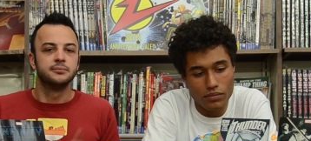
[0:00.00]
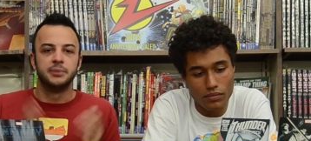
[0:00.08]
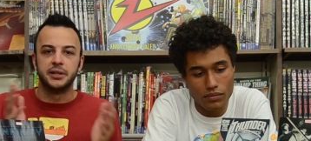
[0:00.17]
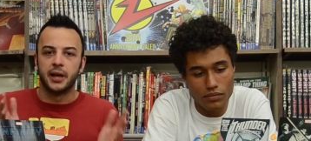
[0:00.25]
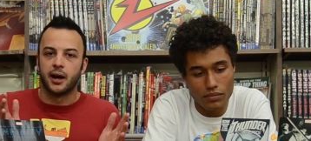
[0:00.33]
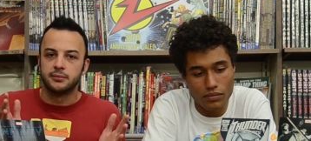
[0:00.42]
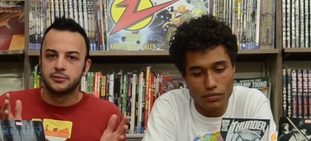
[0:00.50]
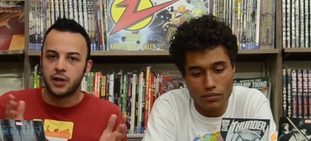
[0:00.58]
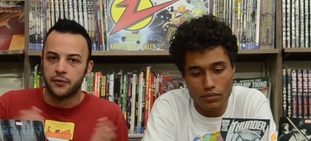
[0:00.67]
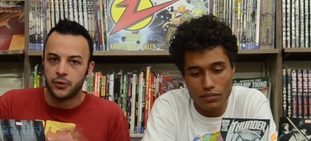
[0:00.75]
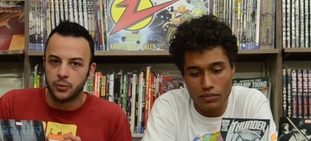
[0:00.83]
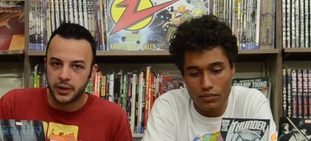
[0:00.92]
Speaker 1: but yeah,
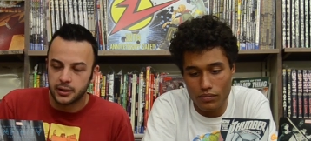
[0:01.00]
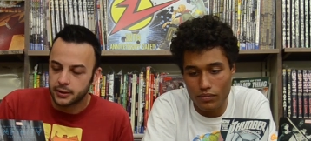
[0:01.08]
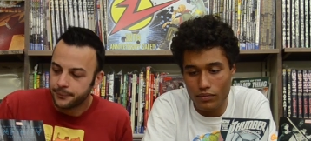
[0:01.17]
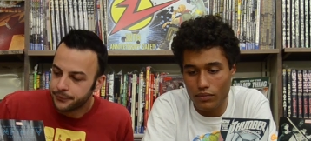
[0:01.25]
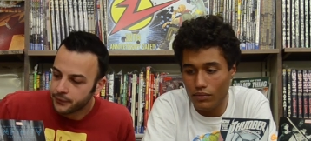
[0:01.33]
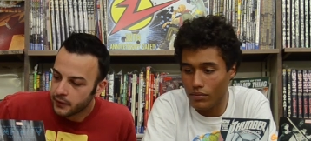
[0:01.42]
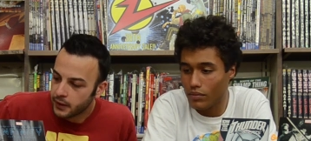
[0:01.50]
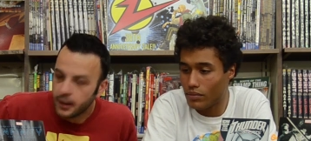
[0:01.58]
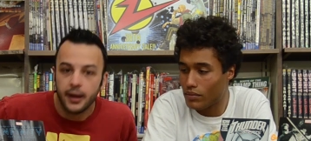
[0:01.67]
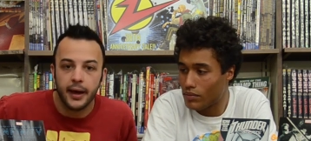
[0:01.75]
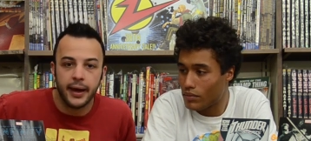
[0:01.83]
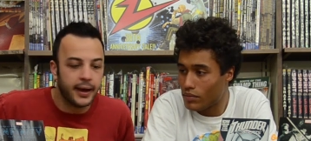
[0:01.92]
cover of the week.
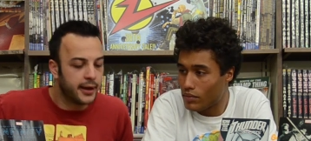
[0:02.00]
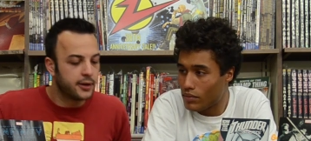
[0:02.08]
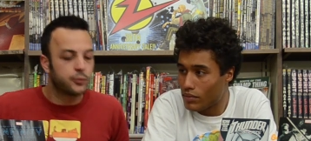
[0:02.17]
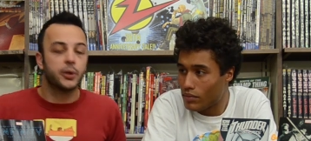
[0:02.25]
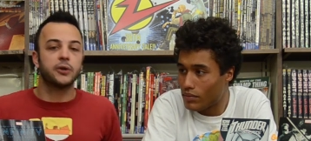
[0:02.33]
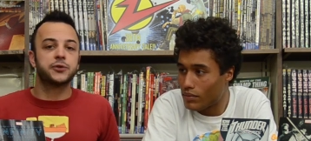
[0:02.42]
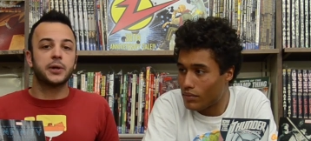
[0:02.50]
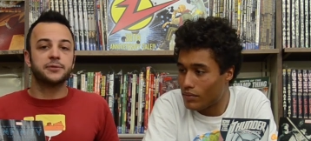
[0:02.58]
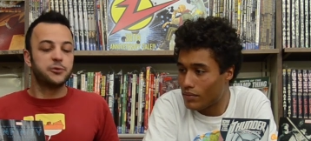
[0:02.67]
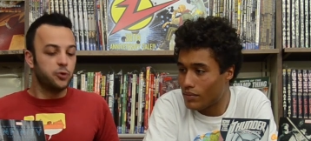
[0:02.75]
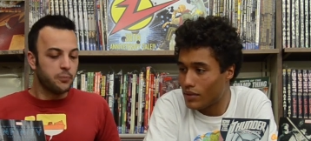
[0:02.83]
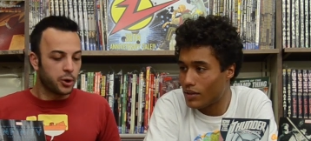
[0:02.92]
And we also got
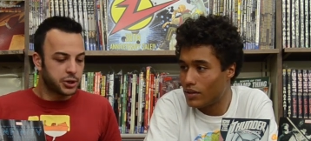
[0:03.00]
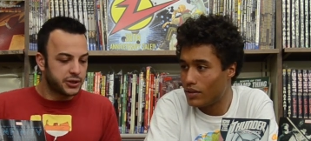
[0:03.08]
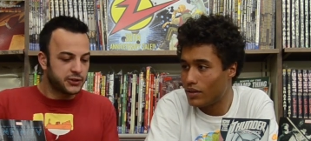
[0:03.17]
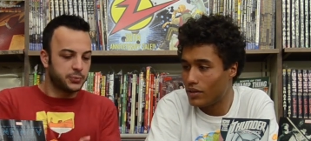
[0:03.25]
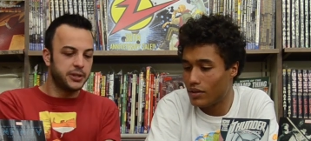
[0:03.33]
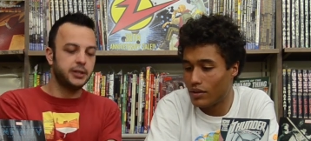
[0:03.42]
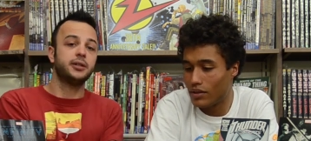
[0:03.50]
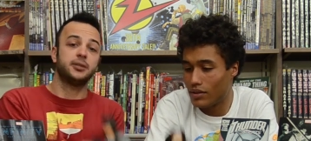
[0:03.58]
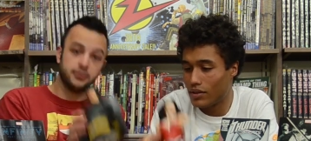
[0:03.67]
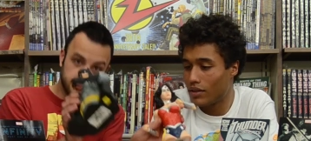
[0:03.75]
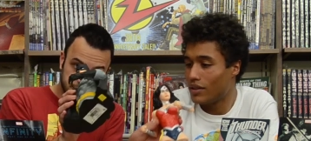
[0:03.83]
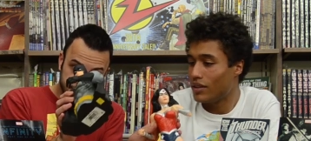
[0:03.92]
some new merch this week.
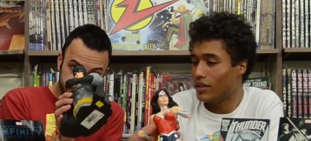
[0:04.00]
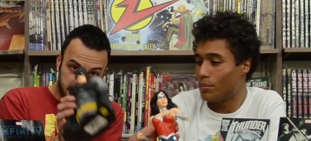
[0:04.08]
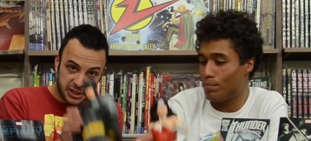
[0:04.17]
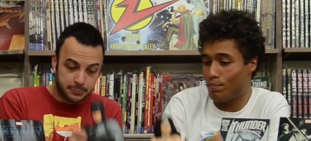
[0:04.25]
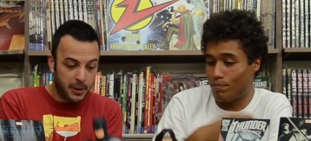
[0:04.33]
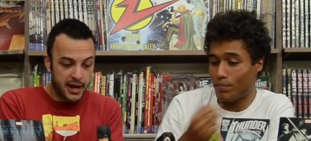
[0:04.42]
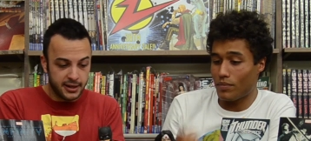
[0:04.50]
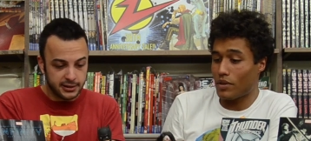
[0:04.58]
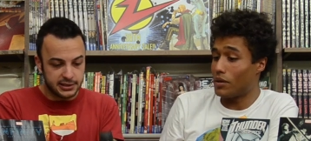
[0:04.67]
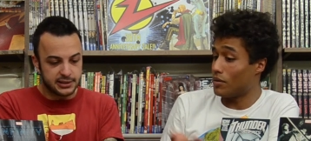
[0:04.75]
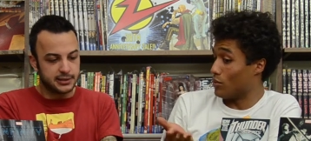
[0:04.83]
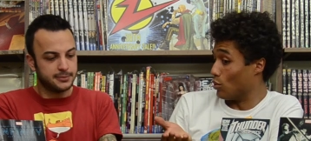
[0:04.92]
Bus
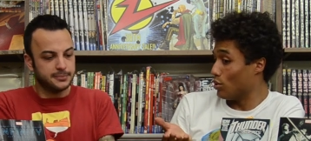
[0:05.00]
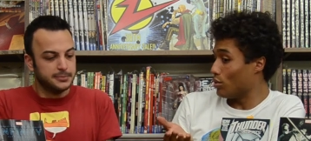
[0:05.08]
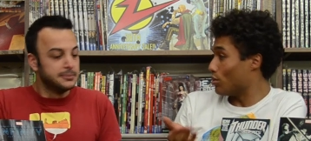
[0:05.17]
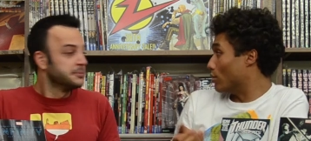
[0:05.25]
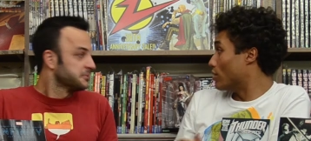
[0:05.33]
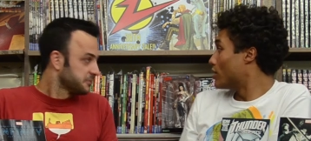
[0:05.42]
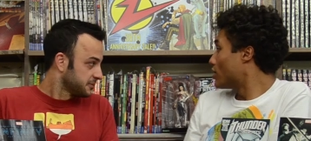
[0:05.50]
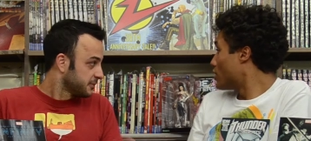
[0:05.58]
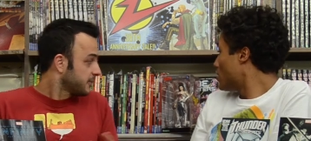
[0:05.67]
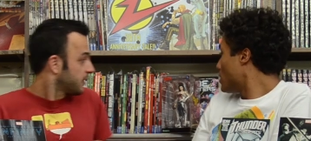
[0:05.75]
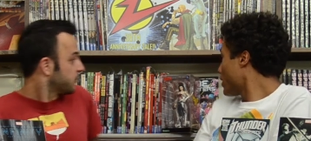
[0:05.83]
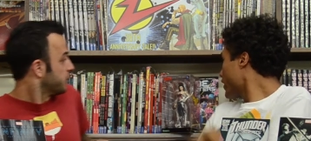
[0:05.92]
Speaker 2: Banks. Ooh.
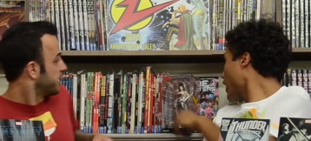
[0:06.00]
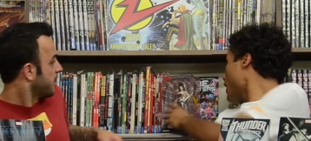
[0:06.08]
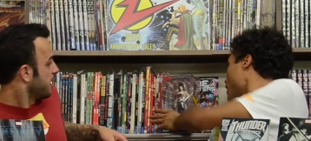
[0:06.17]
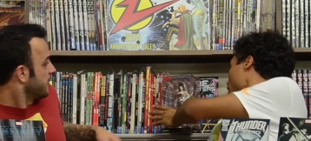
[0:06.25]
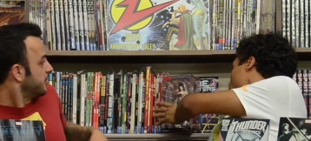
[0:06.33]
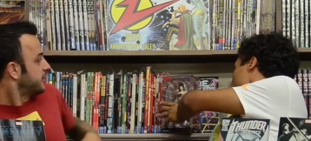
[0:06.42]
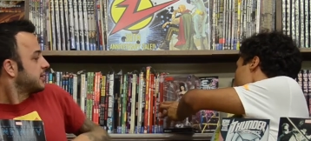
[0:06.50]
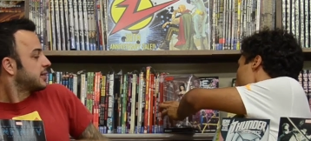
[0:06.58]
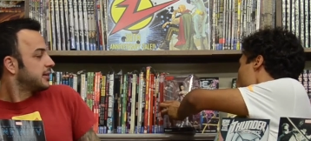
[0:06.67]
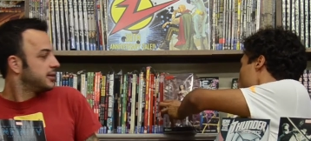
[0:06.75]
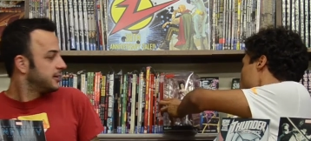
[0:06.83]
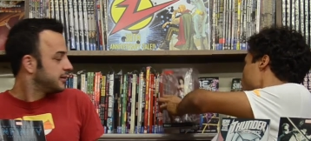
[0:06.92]
We got, got a
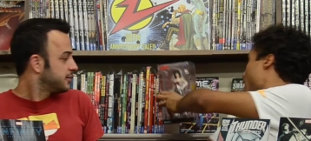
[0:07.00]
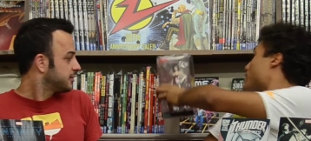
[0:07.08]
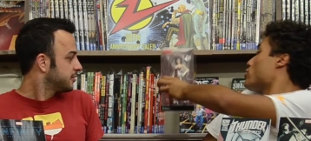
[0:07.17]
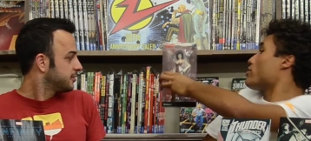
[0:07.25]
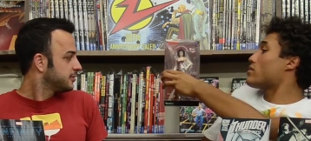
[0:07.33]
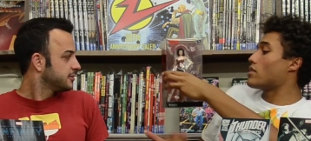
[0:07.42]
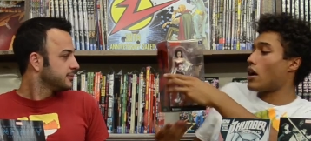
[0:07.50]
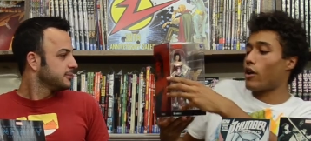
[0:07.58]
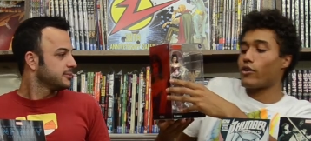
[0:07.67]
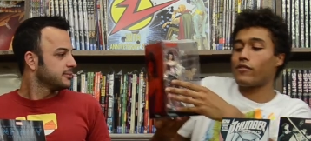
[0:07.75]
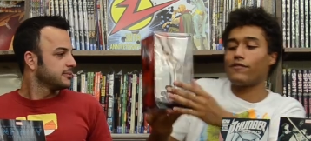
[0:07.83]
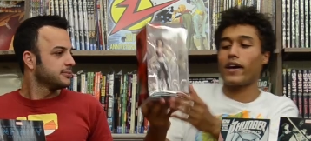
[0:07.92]
new statue. This is the
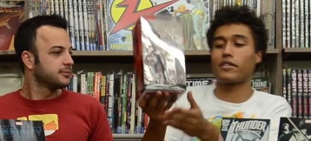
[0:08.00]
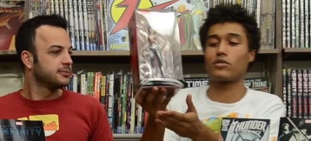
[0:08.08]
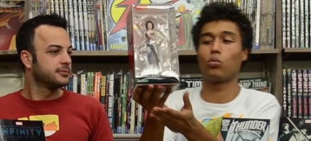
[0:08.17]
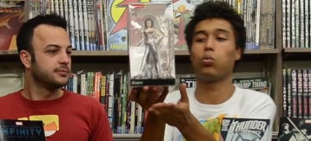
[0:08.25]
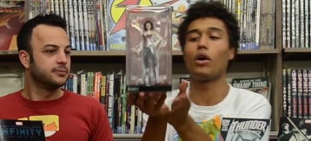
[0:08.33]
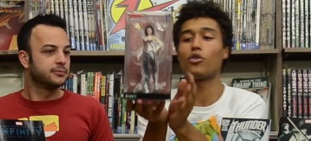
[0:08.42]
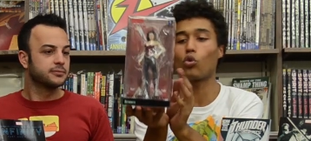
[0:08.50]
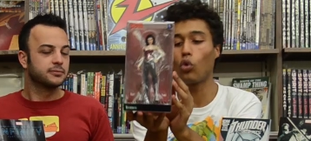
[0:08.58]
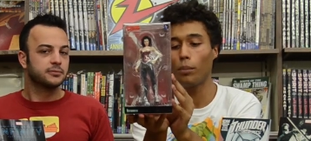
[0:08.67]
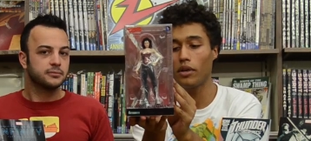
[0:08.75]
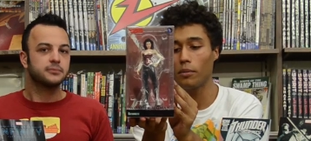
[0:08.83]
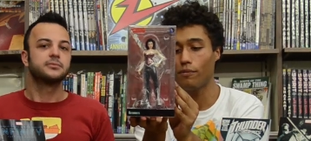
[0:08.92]
Artifacts Wonder
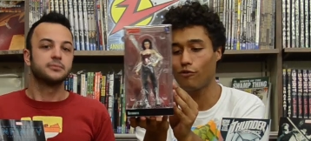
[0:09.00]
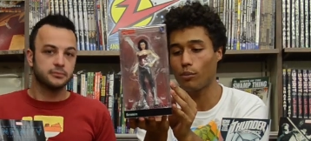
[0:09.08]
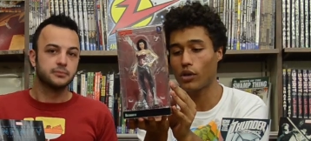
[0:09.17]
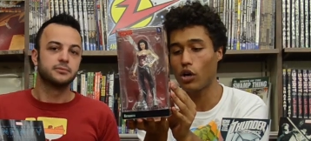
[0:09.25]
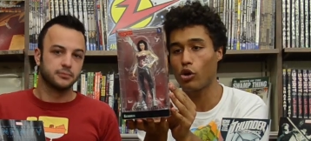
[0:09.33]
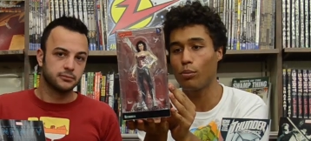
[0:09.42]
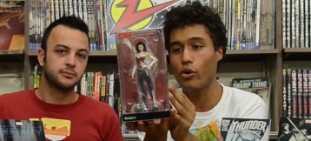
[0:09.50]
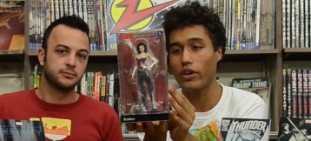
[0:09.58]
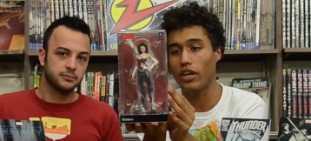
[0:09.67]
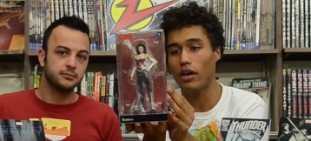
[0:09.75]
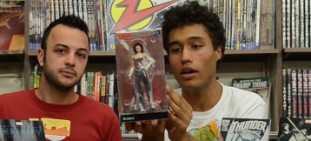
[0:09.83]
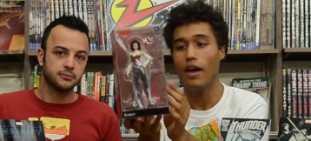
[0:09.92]
Woman from
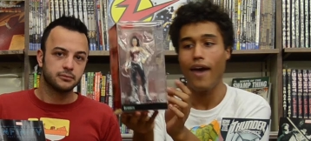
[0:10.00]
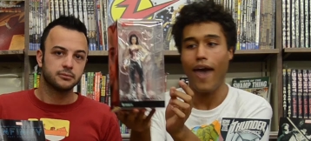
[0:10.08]
Kotobukiya,